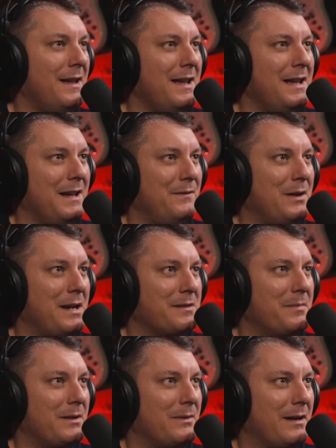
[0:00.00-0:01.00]
if you guys have
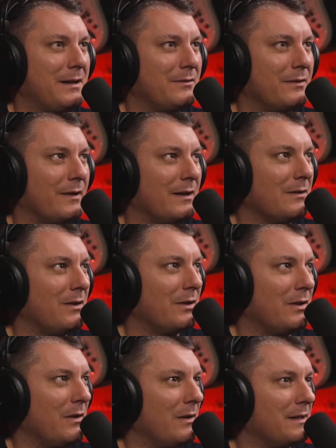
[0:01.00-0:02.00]
been around here for very long, you
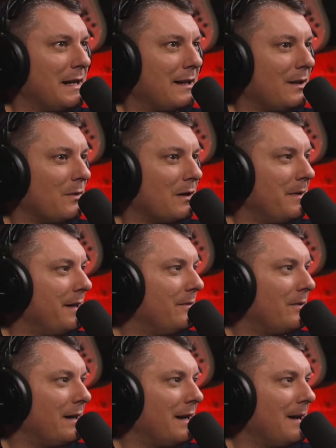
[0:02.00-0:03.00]
know exactly where I'm headed
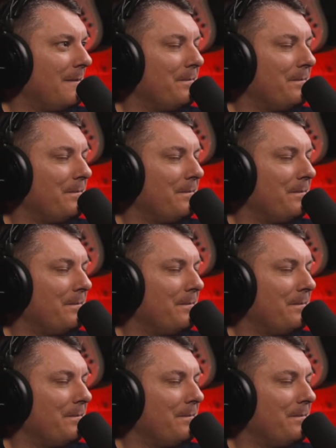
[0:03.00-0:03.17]
right now.